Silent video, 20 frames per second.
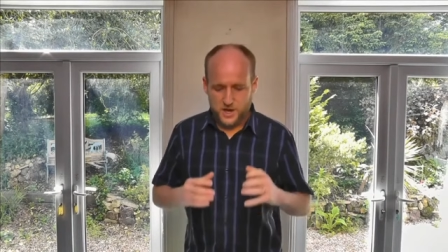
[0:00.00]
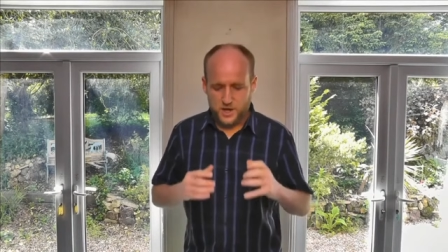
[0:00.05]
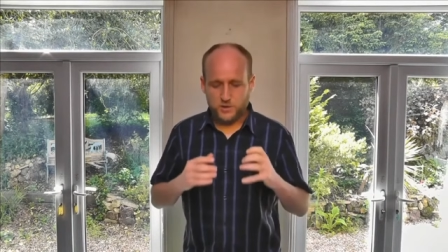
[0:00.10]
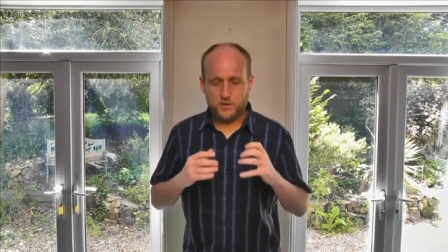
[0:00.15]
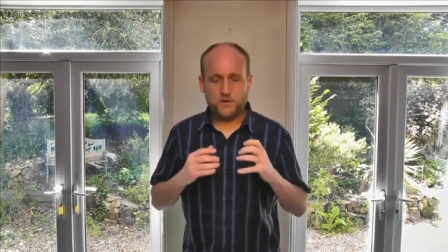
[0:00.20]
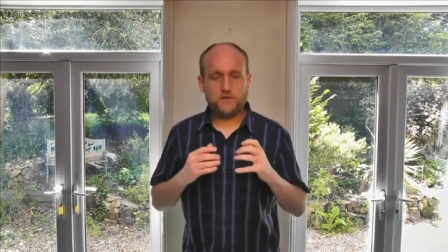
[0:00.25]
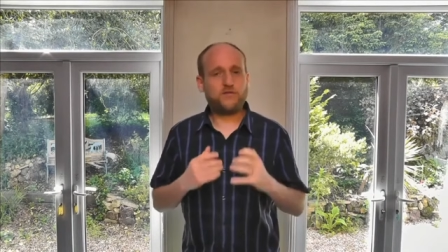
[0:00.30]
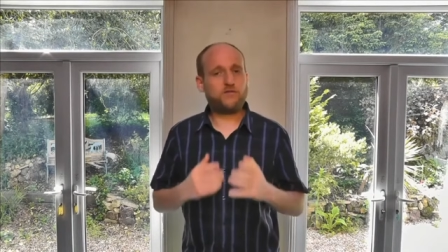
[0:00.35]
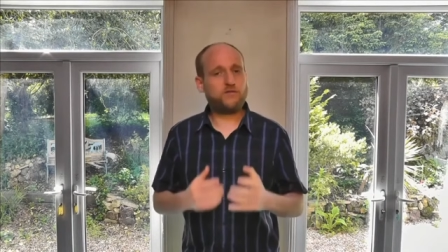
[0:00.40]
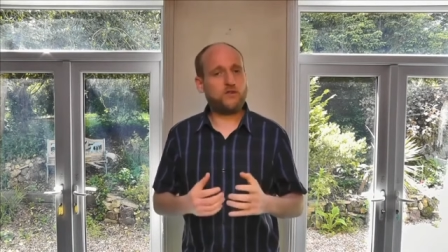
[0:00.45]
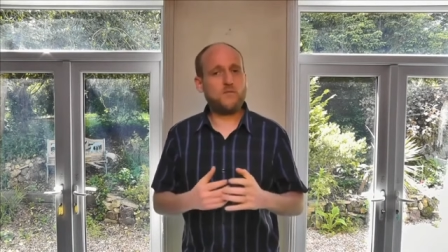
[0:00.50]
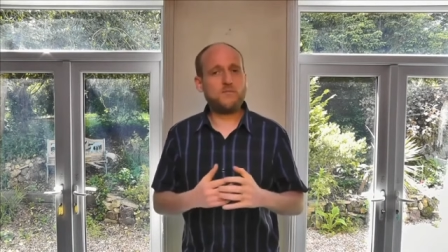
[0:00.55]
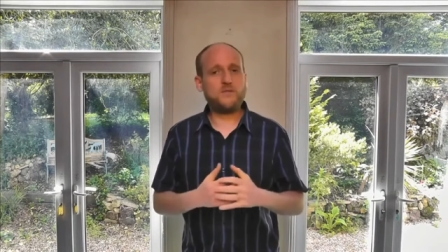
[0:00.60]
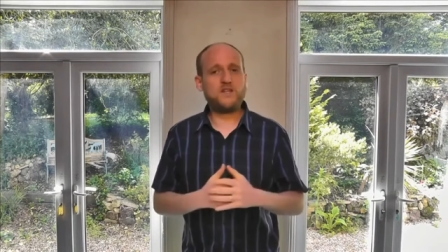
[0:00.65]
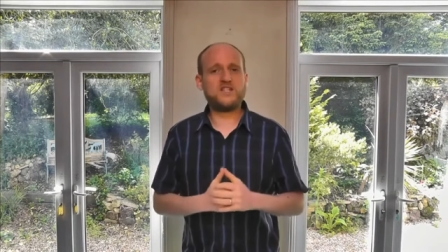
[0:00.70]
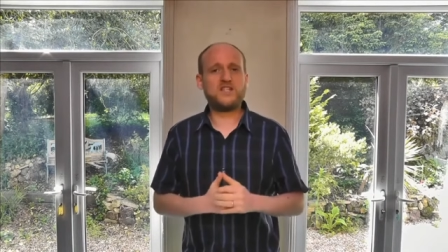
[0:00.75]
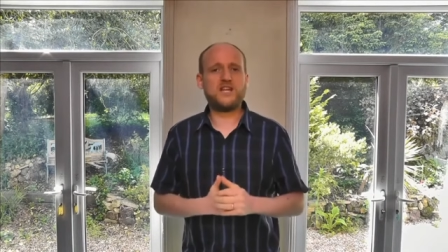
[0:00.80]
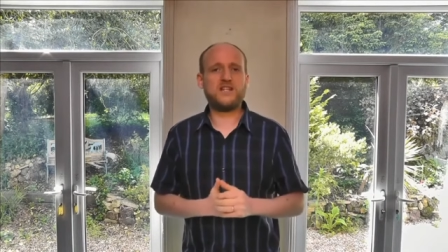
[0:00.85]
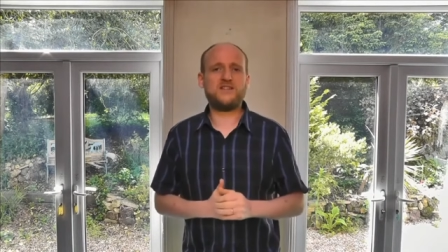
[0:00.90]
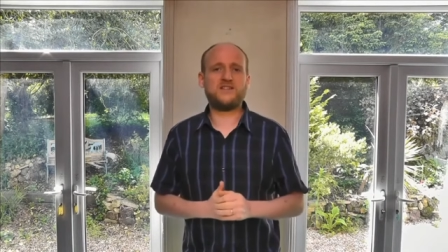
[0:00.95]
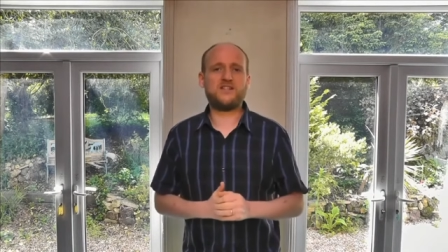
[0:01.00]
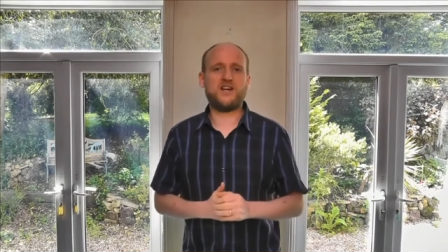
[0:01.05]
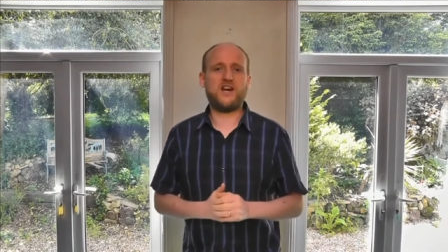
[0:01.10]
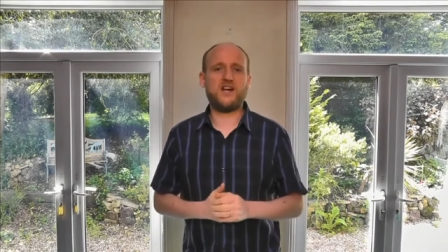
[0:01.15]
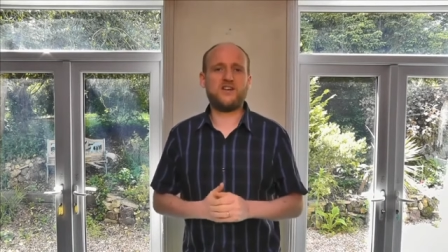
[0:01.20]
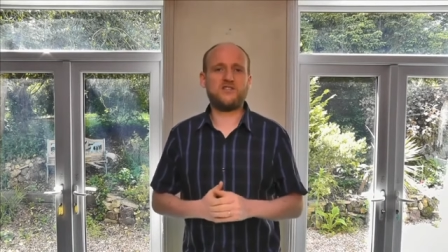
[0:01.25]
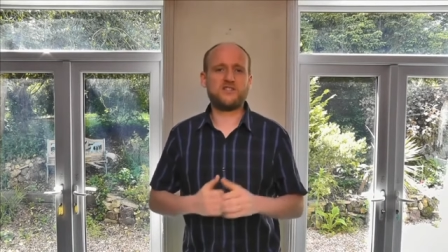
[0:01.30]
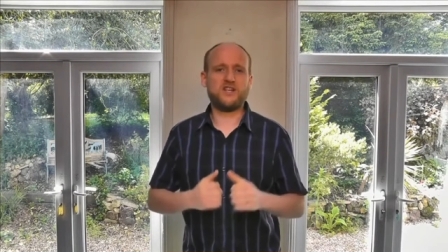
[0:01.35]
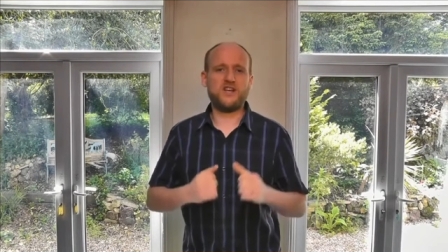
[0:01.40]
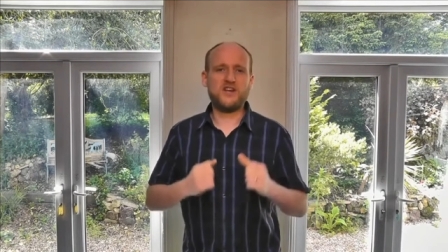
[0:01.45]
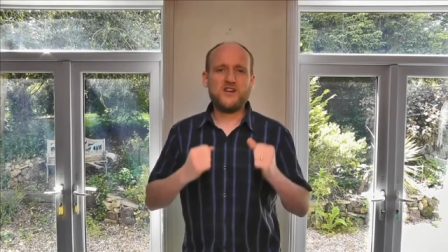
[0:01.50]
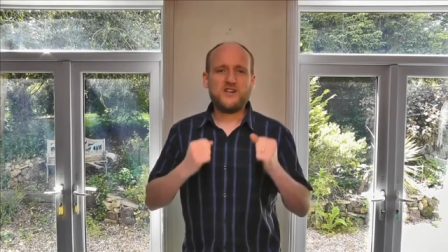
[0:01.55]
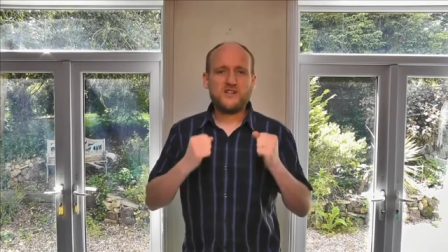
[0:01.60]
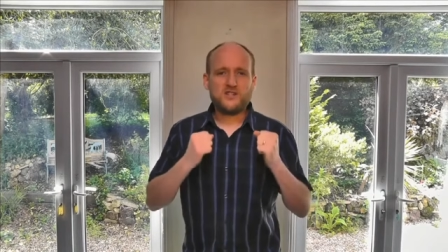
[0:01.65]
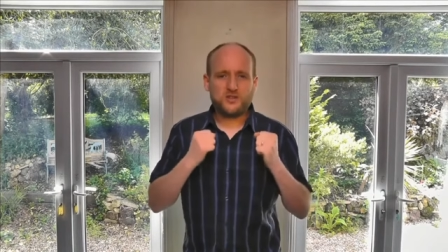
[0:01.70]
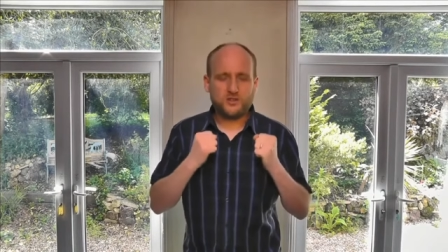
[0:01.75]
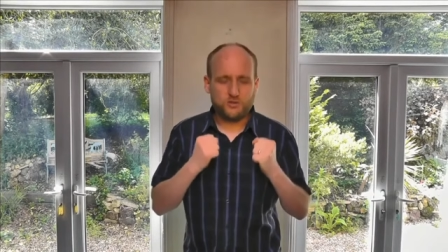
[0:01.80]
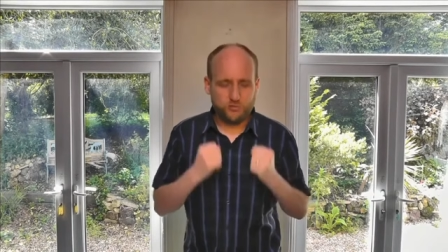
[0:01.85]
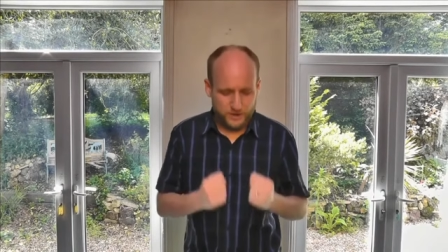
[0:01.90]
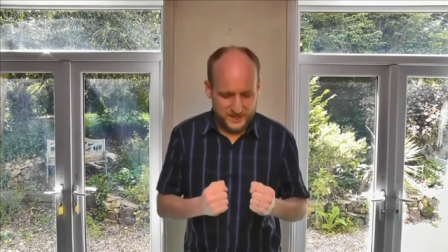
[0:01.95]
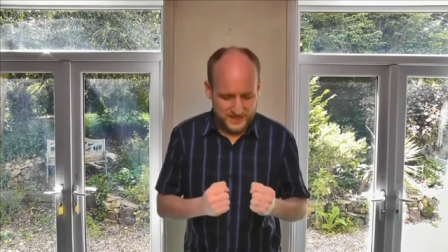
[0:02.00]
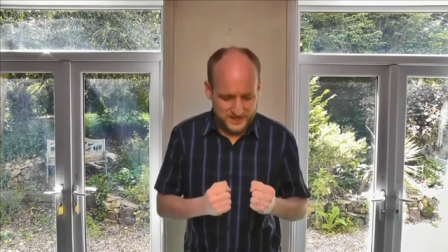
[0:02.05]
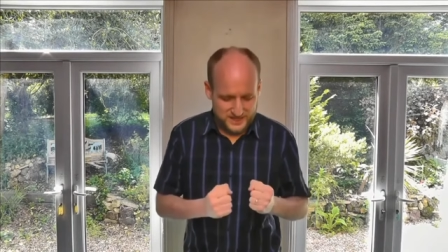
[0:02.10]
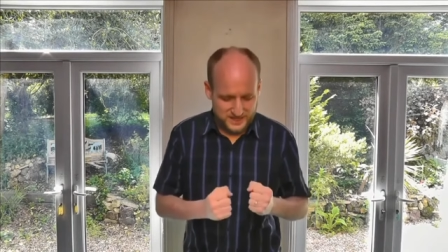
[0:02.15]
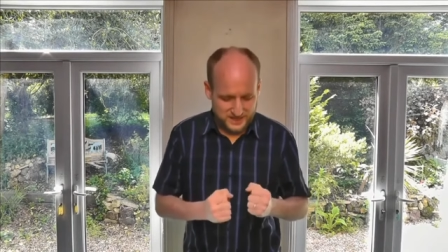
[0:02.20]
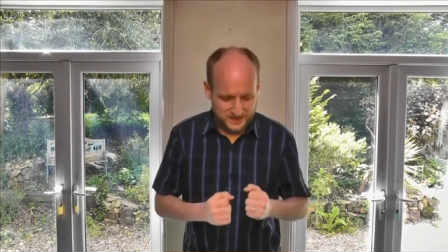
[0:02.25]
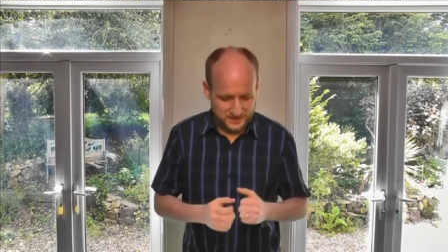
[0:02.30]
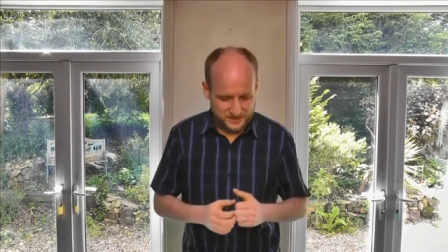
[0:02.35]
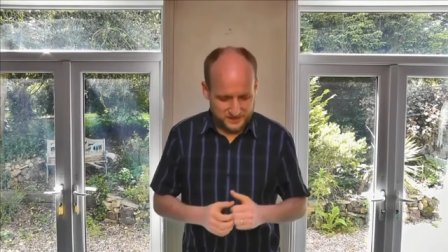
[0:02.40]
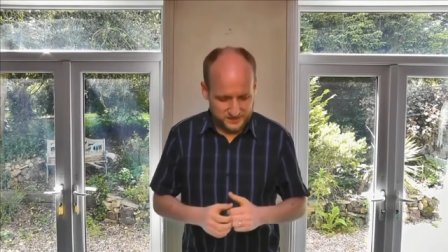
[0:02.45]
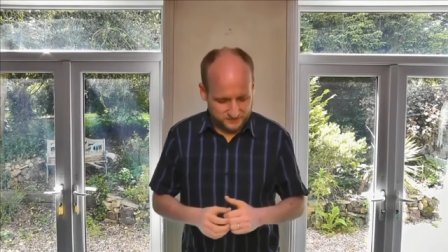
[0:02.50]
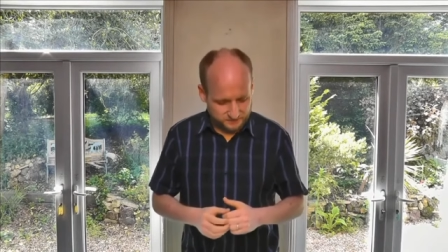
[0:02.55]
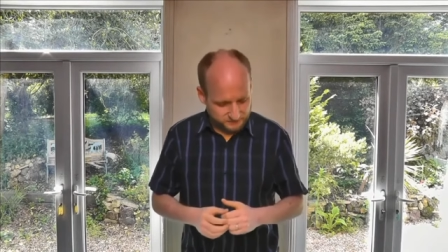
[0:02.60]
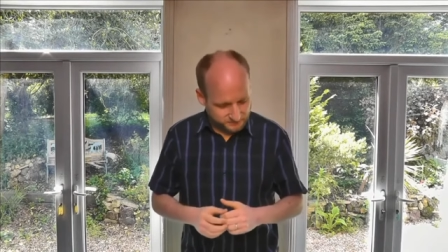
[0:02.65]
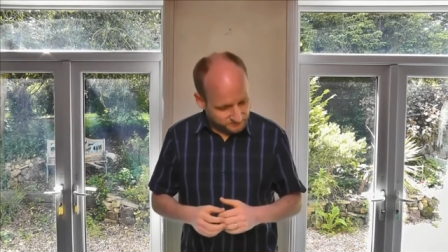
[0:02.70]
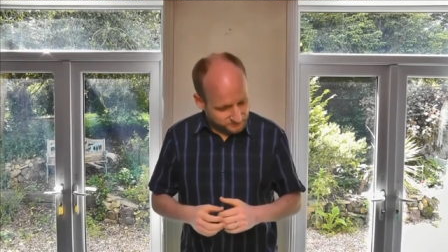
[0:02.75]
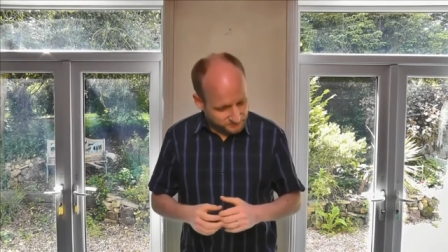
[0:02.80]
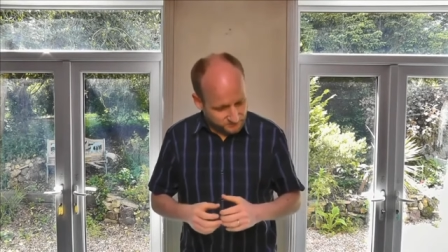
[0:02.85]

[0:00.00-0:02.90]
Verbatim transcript: who are from the Gentiles, greetings.